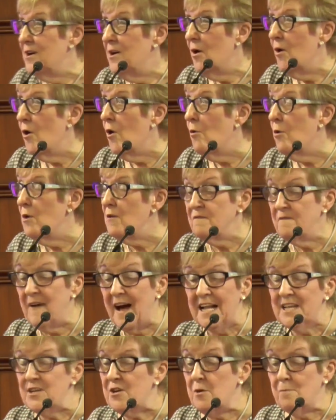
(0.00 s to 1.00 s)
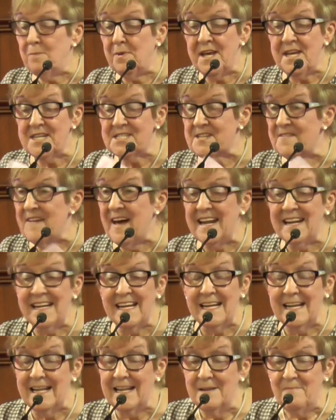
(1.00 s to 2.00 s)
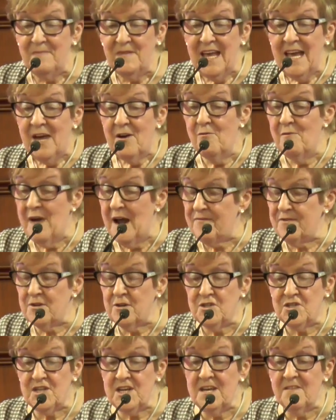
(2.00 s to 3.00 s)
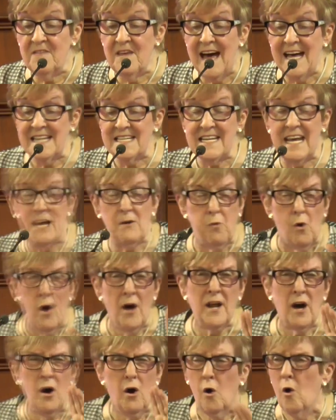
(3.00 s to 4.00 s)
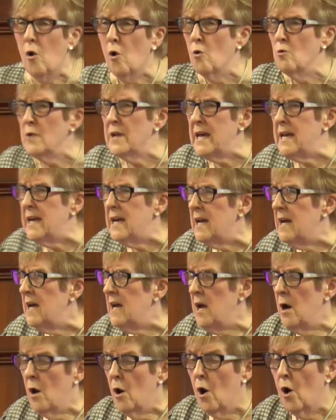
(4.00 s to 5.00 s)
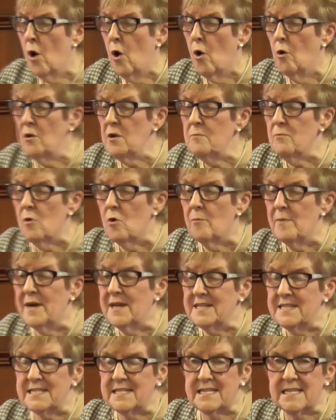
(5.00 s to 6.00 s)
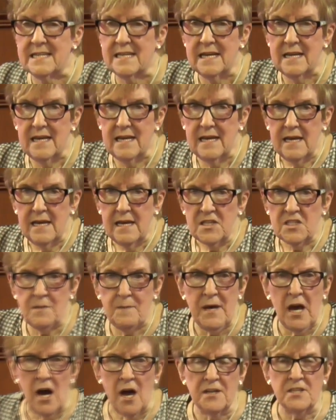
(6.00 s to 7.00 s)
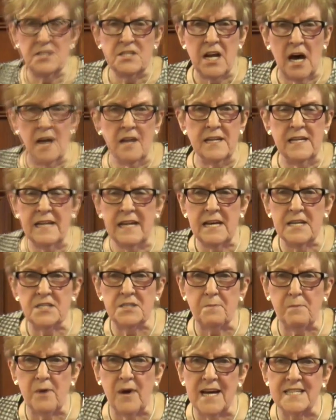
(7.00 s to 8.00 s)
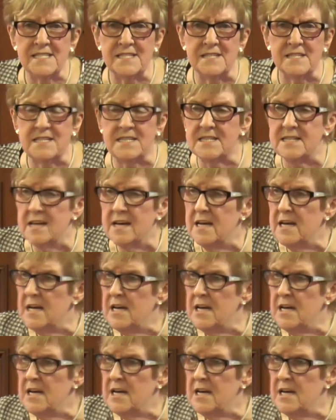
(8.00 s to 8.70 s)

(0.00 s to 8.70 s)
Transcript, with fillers: Oh, what value He placed in that little refugee that day. What a holy, holy moment to be undone in His presence.